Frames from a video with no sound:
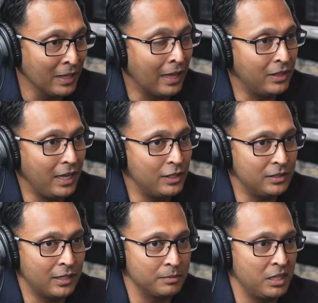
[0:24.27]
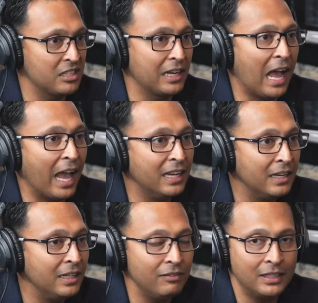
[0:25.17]
and the agent told me, he's like, I
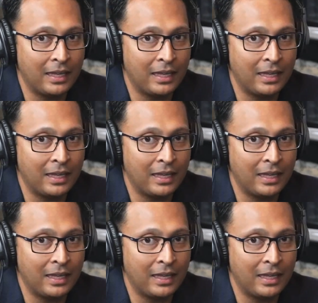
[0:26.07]
didn't even